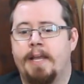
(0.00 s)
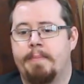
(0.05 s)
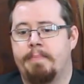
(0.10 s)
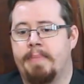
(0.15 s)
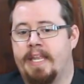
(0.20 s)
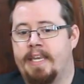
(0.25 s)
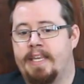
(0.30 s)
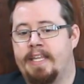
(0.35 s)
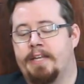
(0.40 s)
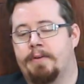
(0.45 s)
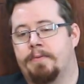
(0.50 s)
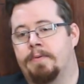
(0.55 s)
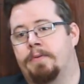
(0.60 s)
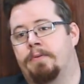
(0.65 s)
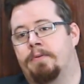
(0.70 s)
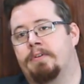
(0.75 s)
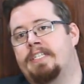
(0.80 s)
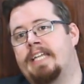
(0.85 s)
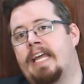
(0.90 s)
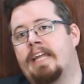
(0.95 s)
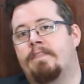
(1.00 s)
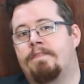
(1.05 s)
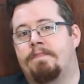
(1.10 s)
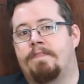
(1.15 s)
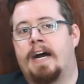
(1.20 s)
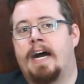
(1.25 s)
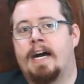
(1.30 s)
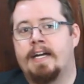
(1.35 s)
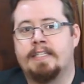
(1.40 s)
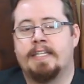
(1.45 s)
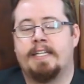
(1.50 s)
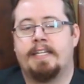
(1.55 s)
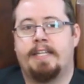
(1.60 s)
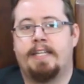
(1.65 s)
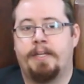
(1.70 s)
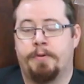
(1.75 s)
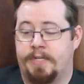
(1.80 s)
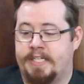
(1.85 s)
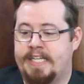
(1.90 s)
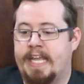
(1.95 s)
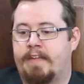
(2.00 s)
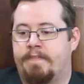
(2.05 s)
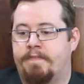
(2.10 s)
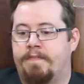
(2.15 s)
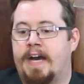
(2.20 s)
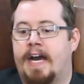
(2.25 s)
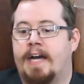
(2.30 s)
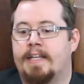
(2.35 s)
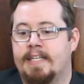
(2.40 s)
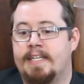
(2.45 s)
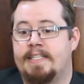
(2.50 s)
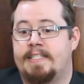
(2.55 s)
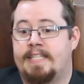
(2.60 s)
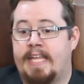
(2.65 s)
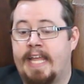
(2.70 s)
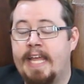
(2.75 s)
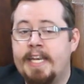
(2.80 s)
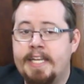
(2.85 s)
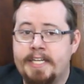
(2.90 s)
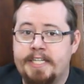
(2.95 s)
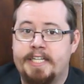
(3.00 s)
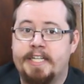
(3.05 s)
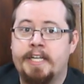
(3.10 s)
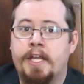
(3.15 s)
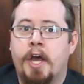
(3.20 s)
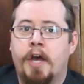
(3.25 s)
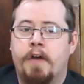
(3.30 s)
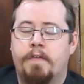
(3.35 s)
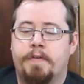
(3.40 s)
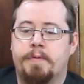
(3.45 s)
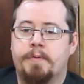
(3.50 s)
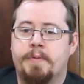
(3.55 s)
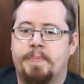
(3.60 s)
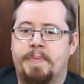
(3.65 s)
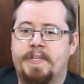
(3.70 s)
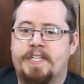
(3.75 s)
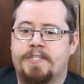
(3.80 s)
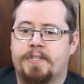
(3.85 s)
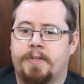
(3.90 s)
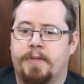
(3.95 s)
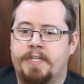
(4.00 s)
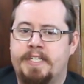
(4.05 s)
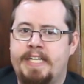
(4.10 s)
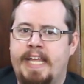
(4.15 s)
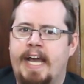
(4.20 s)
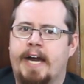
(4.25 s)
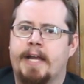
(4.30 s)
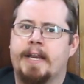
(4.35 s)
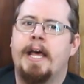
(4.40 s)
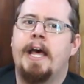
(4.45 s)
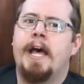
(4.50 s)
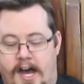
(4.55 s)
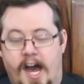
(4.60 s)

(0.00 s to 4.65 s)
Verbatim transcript: meaning it would take far le- it would take far less energy for him to be slowed down?